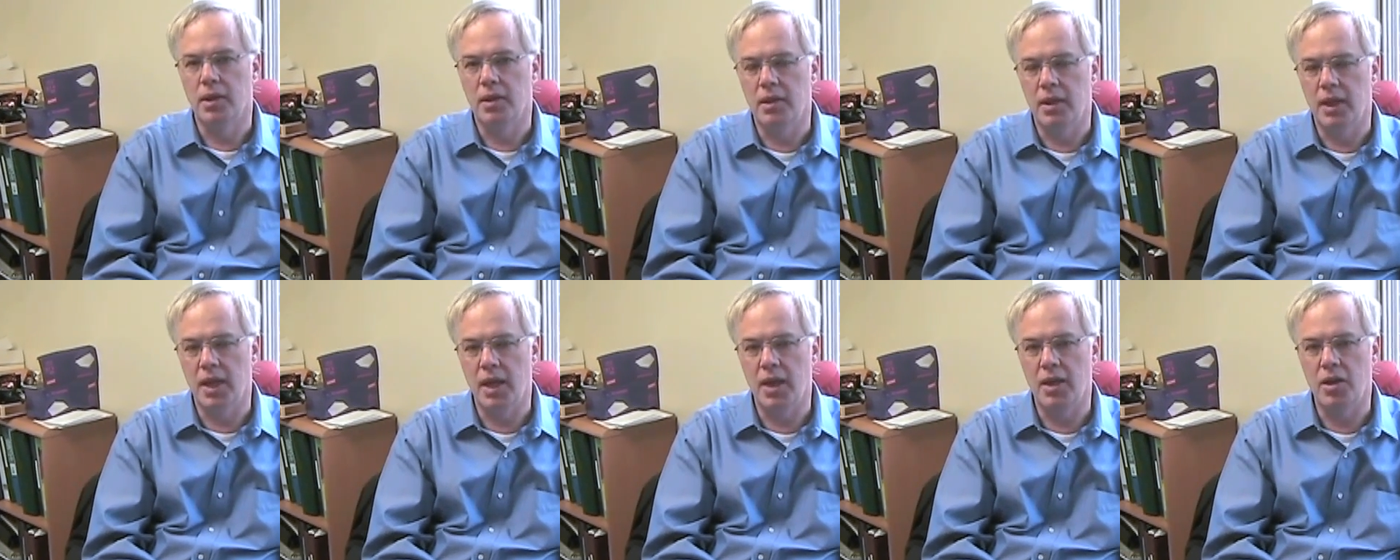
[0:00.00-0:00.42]

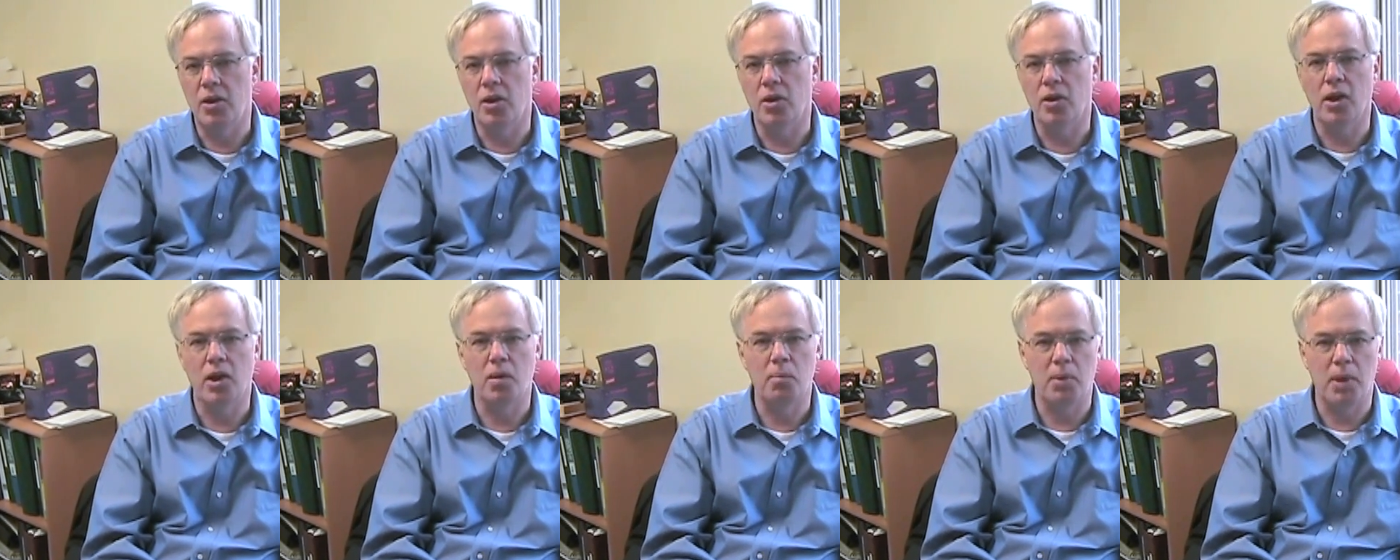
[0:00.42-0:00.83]
they
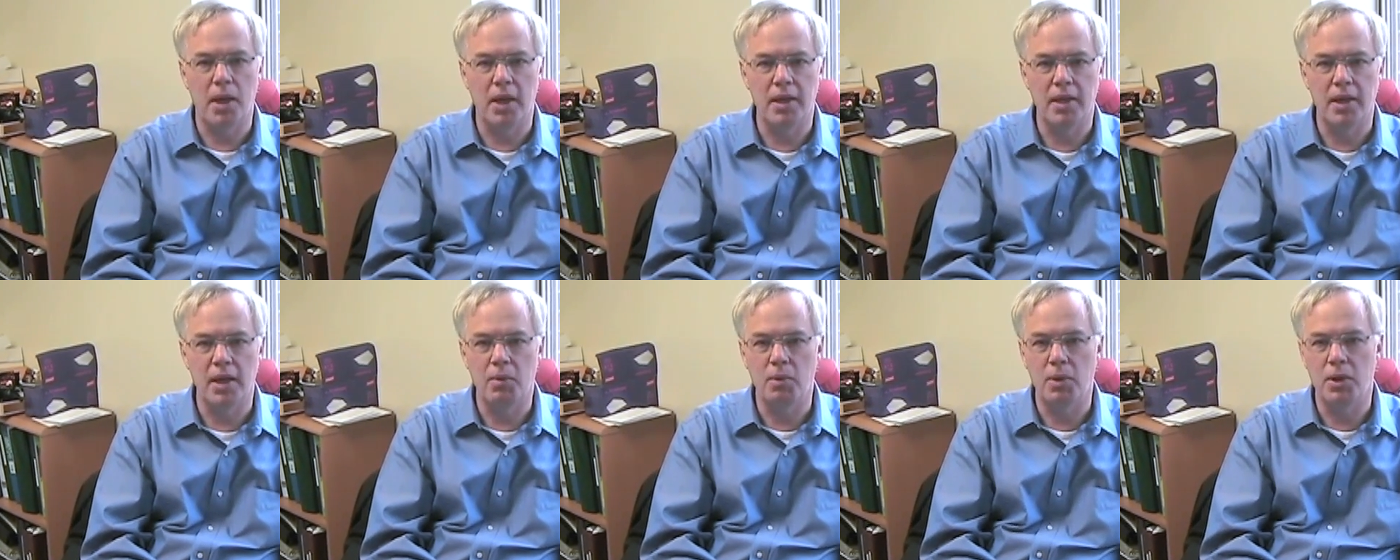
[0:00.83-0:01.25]
got up
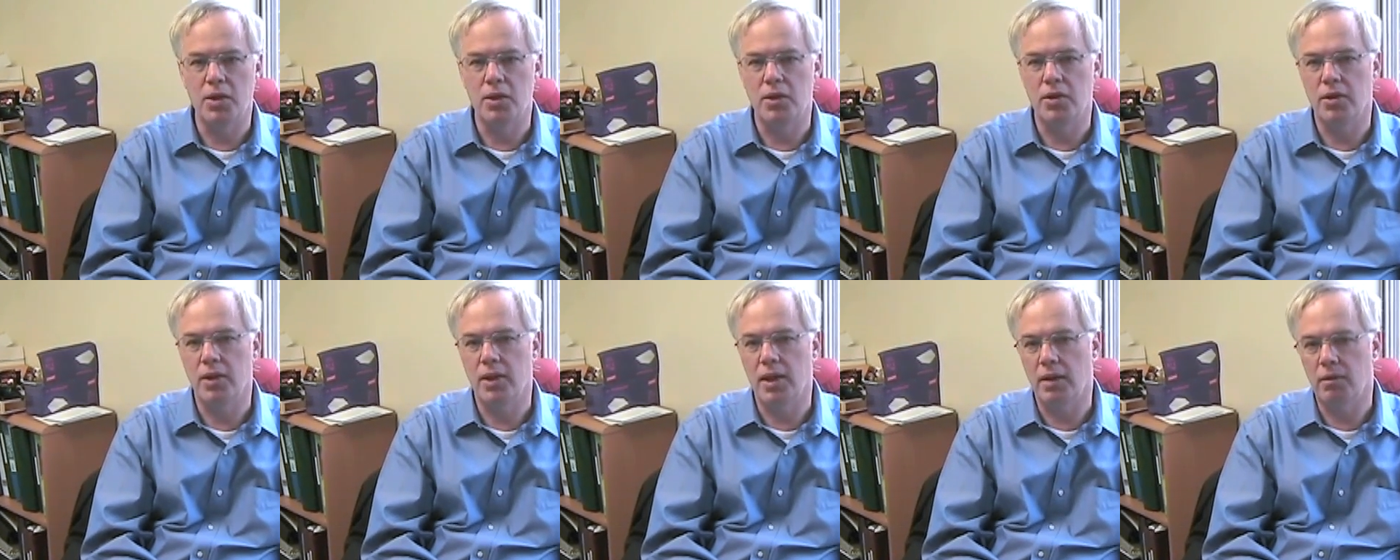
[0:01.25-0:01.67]
and they went
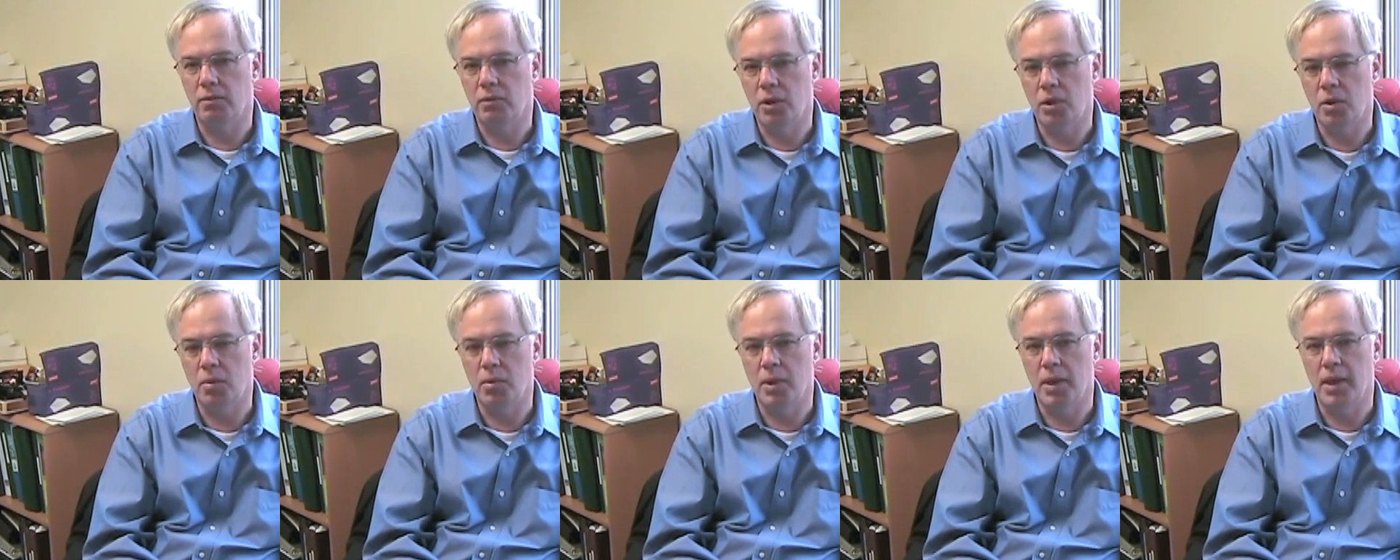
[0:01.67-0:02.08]
into that
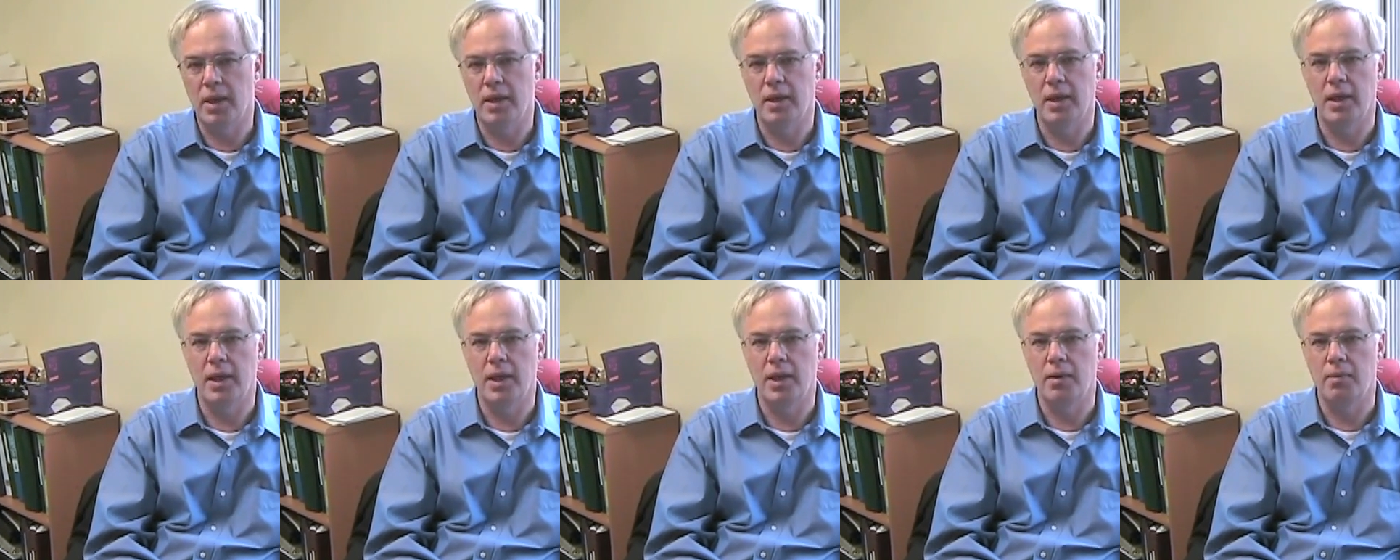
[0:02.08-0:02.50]
room and
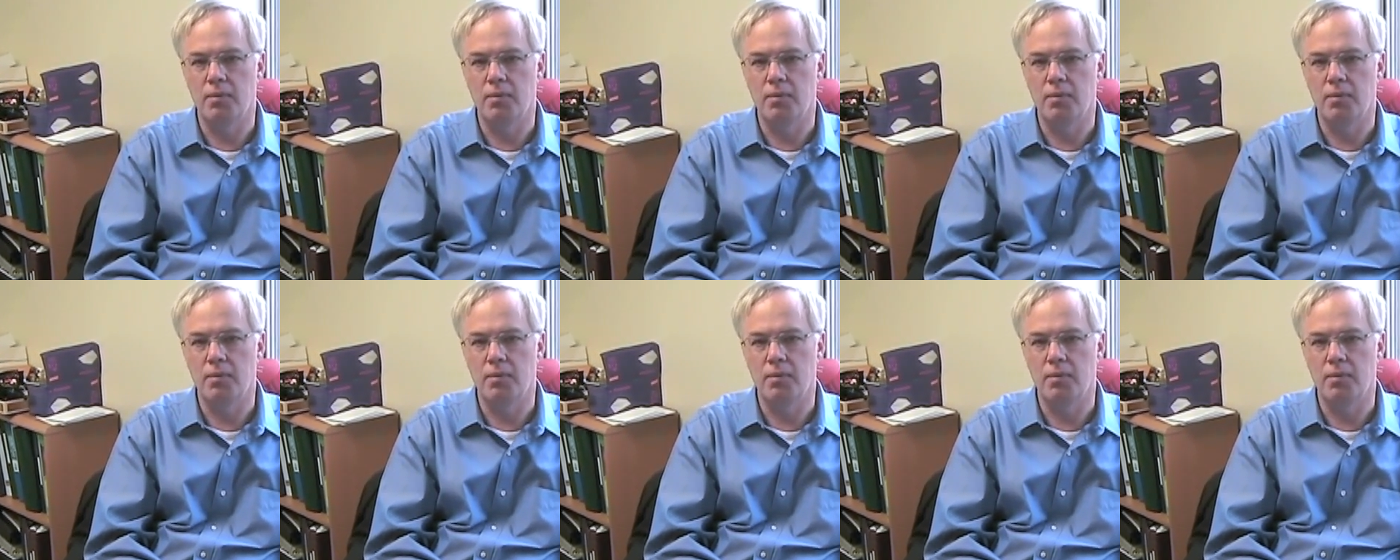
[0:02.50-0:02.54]
they